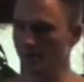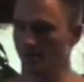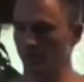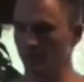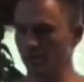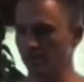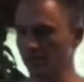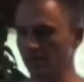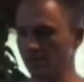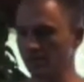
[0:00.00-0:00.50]

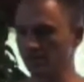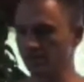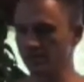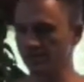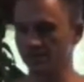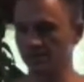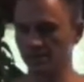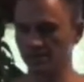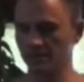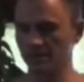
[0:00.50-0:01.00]

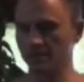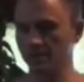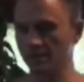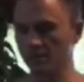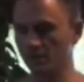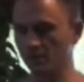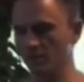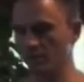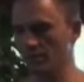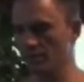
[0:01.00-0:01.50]
because
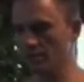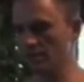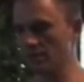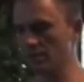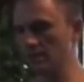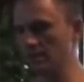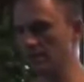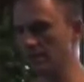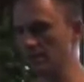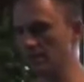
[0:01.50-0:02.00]
there
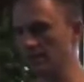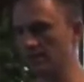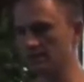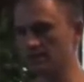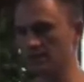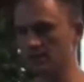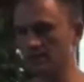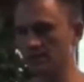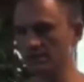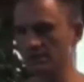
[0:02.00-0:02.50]
really
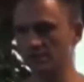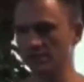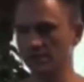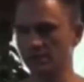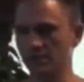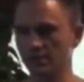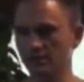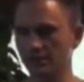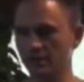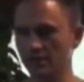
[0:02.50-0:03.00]
isn't a
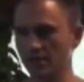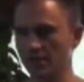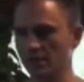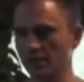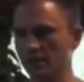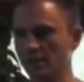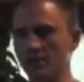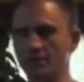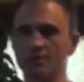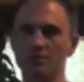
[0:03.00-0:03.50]

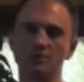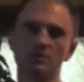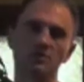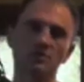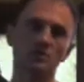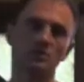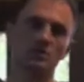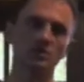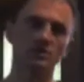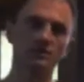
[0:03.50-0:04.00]
significant other
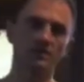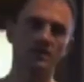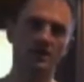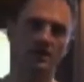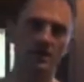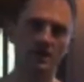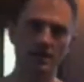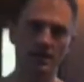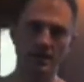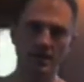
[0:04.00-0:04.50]
source of
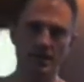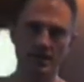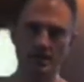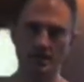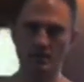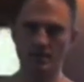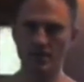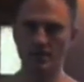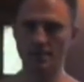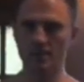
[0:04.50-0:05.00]
it that I get
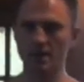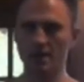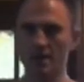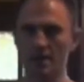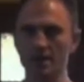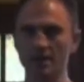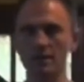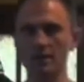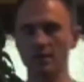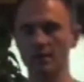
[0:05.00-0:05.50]
in my
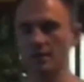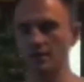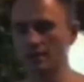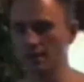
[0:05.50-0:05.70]
diet